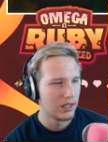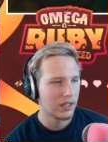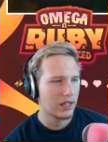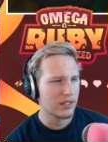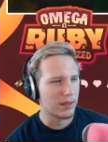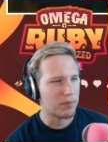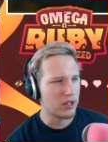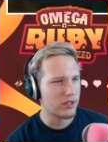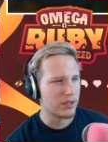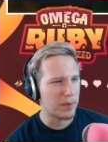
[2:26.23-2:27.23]
Because like
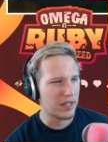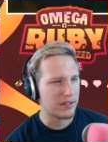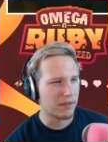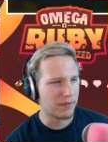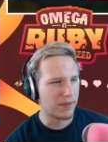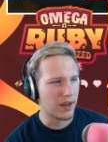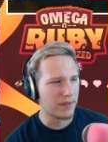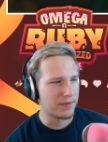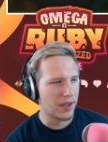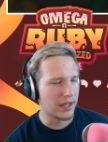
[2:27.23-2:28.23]
Punch is a base
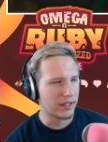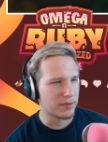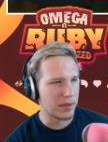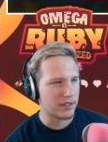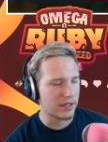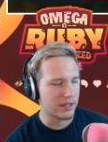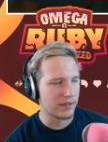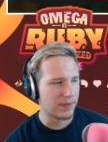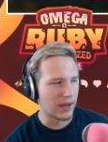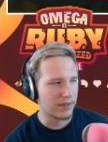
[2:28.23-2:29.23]
75, Fang is a base
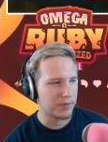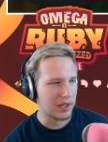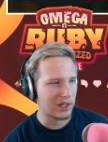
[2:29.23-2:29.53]
65, so make